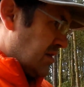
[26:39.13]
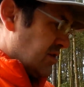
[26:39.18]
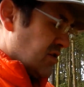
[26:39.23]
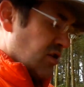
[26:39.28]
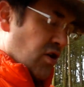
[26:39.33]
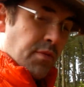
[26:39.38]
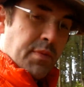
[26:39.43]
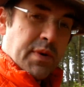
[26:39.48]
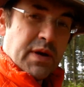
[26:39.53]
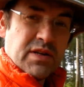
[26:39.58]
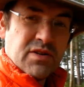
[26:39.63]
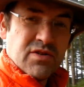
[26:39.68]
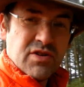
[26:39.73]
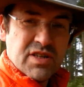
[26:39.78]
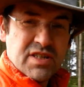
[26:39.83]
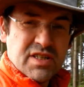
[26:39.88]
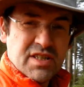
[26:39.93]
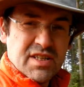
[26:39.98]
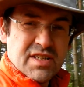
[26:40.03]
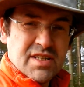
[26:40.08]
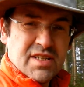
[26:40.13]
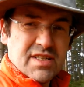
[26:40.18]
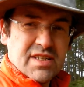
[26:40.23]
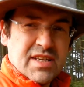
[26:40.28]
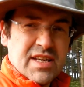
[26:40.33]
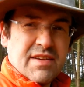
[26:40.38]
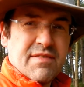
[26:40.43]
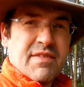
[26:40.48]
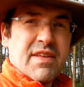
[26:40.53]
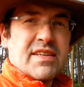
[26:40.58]
So I'll be interested to
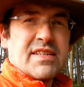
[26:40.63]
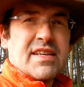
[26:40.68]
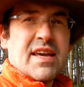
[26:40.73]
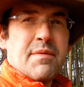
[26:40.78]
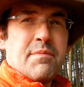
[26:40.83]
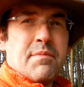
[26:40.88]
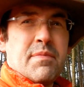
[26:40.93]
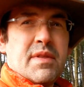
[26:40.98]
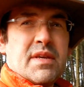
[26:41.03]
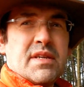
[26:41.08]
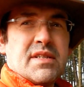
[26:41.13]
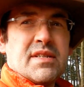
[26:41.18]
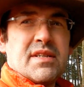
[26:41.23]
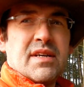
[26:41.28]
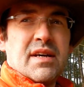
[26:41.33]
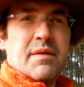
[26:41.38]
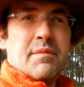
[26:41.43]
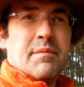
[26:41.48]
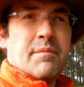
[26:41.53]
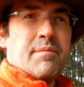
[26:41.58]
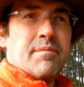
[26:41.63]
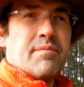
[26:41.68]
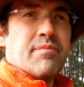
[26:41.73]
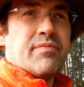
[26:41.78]
see if that's happened this time.